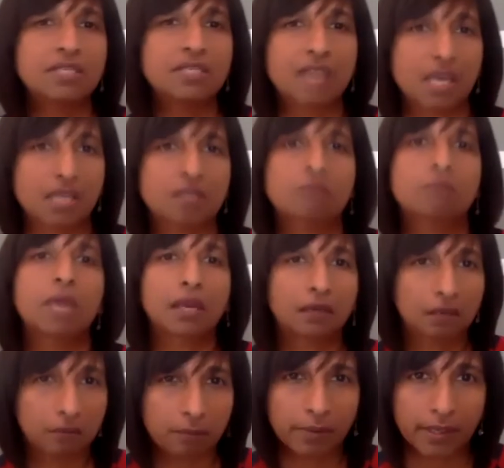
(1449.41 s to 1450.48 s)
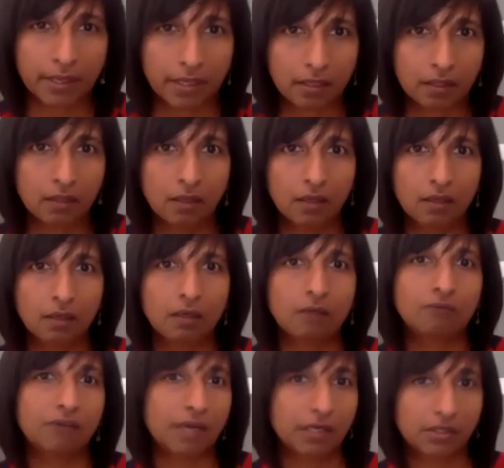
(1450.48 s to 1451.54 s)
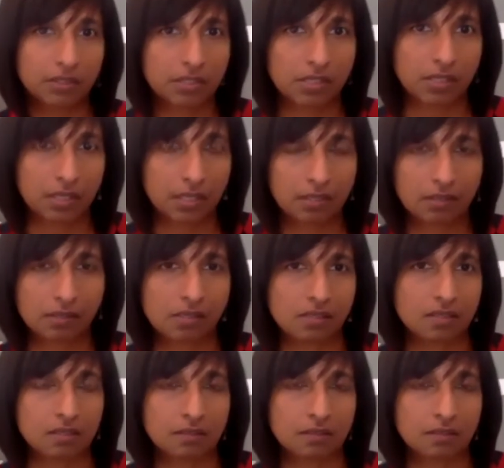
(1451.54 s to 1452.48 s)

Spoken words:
decimated by a virus like this.